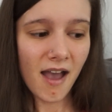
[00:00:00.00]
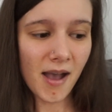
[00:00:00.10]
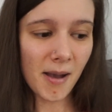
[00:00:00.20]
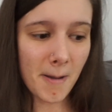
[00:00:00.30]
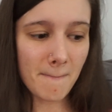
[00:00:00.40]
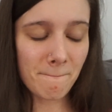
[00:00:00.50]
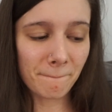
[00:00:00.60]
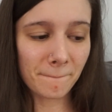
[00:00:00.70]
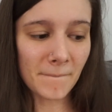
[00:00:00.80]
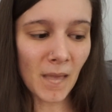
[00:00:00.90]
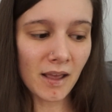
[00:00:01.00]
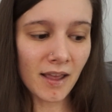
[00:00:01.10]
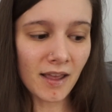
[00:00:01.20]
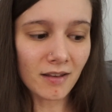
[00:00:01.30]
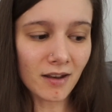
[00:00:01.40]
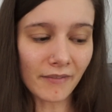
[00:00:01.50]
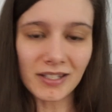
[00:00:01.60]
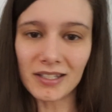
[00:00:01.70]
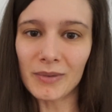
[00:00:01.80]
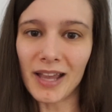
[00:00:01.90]
Um, and
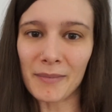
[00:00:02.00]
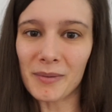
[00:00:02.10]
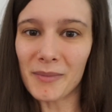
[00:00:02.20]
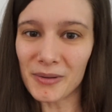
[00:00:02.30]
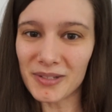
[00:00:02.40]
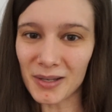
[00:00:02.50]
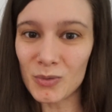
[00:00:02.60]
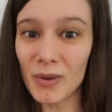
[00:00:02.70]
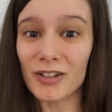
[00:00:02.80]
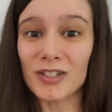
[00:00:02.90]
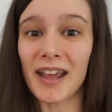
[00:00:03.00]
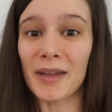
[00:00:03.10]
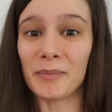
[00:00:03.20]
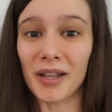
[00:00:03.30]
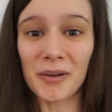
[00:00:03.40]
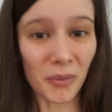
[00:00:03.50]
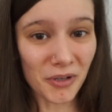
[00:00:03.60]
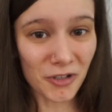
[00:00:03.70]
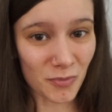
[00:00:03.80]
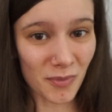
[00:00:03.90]
obviously we had mimosas. We actually had blood
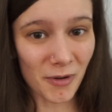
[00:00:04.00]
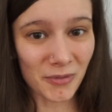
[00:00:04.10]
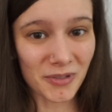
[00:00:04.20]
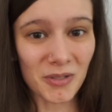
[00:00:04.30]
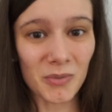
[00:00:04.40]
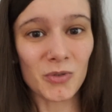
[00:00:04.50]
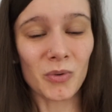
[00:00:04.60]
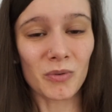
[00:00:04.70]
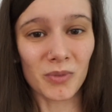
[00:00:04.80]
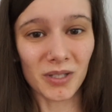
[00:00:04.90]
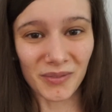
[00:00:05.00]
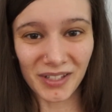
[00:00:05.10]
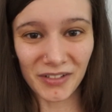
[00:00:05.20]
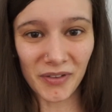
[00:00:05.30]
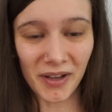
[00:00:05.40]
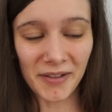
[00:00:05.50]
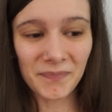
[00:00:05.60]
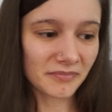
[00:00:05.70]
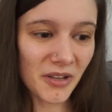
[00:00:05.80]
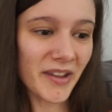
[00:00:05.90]
orange mimosas, which were really, really
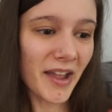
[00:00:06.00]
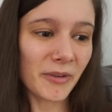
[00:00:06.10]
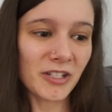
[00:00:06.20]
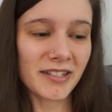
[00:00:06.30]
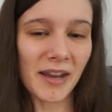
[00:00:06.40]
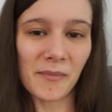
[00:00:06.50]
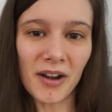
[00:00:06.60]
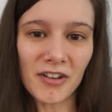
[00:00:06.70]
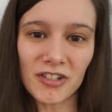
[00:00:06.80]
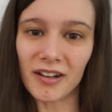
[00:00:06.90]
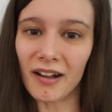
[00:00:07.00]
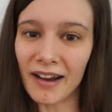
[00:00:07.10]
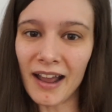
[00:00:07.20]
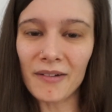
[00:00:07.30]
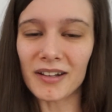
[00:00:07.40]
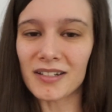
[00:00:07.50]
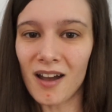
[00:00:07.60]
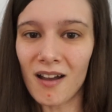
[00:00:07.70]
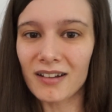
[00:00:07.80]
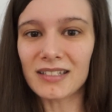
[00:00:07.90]
fun. So yeah, we just ate brunch and hung out and
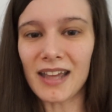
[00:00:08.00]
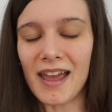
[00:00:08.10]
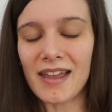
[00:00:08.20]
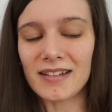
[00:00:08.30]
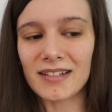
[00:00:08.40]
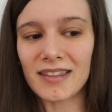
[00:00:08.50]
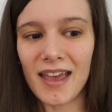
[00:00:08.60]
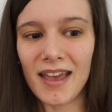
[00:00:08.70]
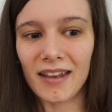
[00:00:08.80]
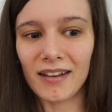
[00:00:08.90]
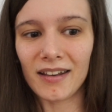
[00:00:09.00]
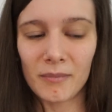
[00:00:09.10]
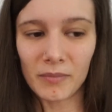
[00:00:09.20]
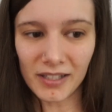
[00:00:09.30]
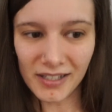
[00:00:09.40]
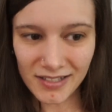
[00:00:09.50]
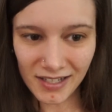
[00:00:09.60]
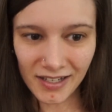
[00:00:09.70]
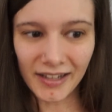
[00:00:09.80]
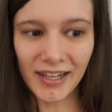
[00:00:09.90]
talked, and then Melissa
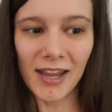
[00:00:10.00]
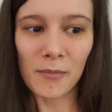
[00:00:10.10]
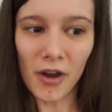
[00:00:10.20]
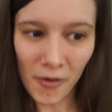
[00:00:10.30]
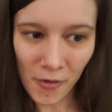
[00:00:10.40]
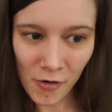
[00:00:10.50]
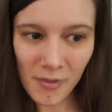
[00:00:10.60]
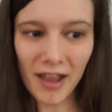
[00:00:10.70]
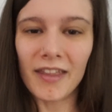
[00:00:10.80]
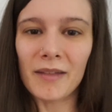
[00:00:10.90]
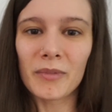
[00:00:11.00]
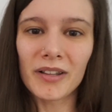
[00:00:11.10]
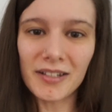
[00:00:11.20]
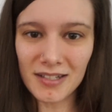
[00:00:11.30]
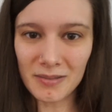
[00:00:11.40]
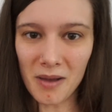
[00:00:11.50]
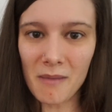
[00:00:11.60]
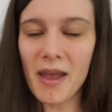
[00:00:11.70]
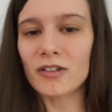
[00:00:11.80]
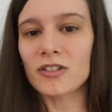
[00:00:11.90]
and I came home, and then Melissa's
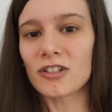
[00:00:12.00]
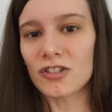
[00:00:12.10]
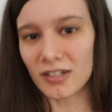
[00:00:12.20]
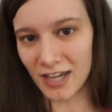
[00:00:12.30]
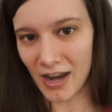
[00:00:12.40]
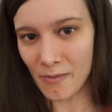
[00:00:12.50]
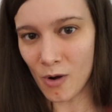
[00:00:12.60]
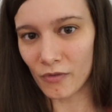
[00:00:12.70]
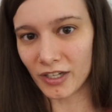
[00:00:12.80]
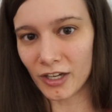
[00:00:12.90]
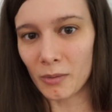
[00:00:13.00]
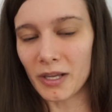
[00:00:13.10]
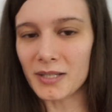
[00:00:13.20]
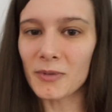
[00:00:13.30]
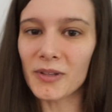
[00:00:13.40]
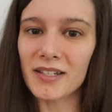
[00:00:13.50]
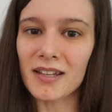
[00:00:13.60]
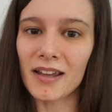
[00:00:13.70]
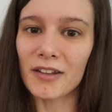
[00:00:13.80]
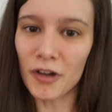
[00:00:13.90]
mom actually just came over here because
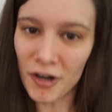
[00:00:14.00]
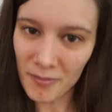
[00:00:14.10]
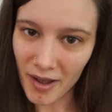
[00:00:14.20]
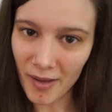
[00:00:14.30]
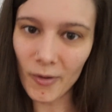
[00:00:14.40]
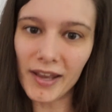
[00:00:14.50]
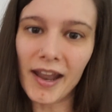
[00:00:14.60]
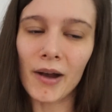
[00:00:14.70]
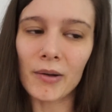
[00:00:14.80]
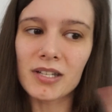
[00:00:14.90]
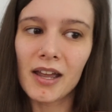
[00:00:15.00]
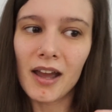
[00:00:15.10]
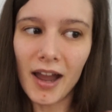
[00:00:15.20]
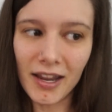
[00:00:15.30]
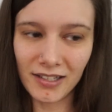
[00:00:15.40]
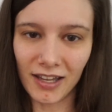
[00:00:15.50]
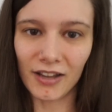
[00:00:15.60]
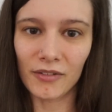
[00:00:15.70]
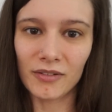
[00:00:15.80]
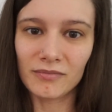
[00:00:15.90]
Melissa and her mom went out
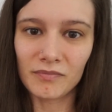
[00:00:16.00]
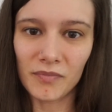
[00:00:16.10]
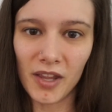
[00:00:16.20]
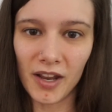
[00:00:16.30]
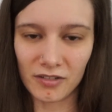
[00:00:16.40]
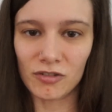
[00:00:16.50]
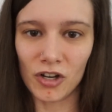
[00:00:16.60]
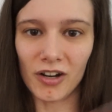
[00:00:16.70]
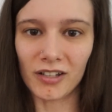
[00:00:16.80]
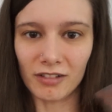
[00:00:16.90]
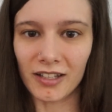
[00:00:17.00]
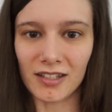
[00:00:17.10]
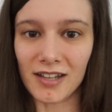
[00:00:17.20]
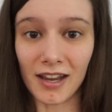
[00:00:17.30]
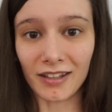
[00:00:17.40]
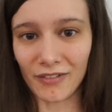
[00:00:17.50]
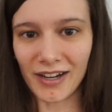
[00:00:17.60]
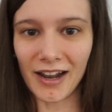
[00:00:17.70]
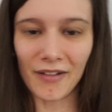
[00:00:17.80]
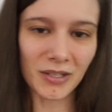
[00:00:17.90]
hiking during, like, the day, like
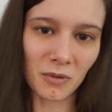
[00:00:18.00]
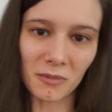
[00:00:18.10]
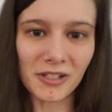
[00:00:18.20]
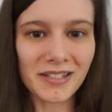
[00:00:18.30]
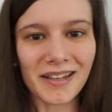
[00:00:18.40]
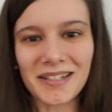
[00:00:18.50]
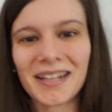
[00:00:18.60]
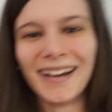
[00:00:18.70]
right now, that's where Melissa is.